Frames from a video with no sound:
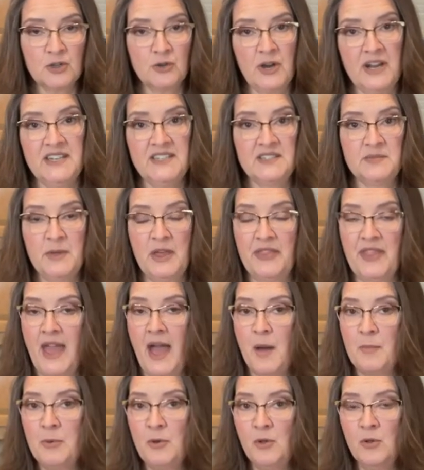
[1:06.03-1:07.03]
Granny Smith
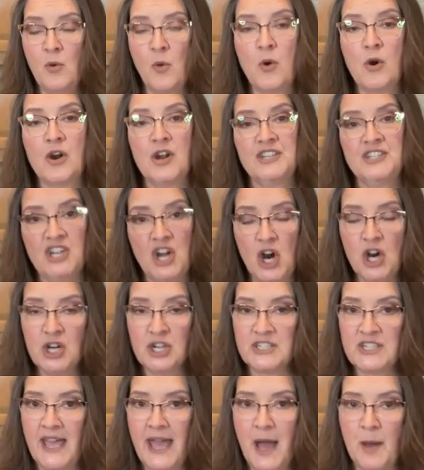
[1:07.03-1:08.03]
apple or a
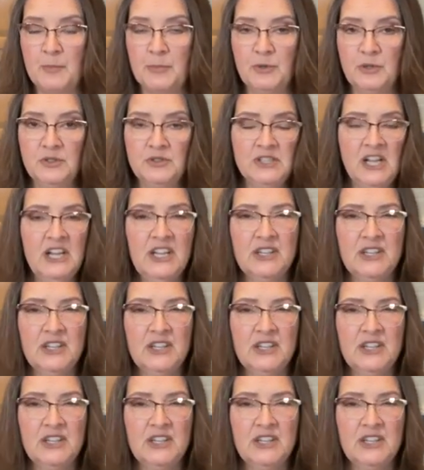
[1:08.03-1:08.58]
tart apple.